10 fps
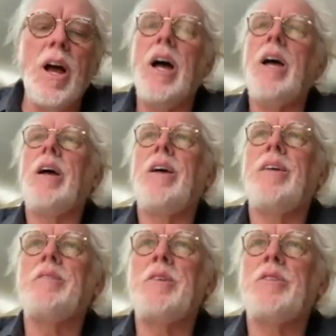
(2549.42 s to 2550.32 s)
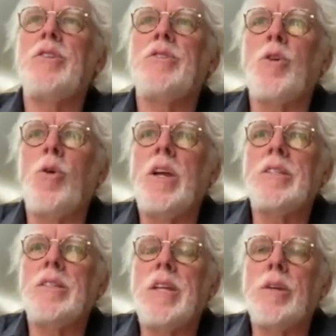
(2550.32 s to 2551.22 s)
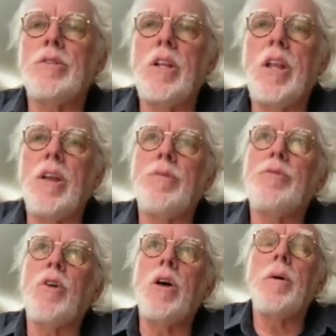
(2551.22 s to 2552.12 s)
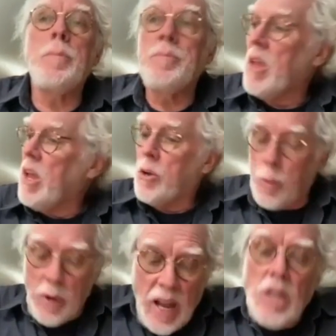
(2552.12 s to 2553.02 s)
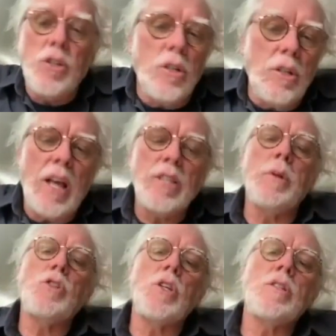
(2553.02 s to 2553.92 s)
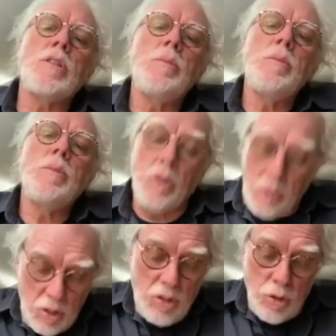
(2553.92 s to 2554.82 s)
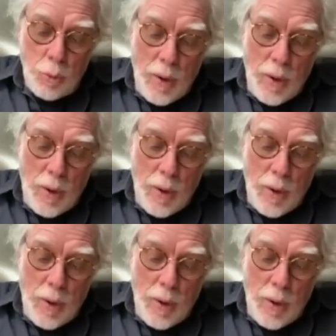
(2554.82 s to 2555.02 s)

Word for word: Uh, so it's there's a lot of um, creation as much as to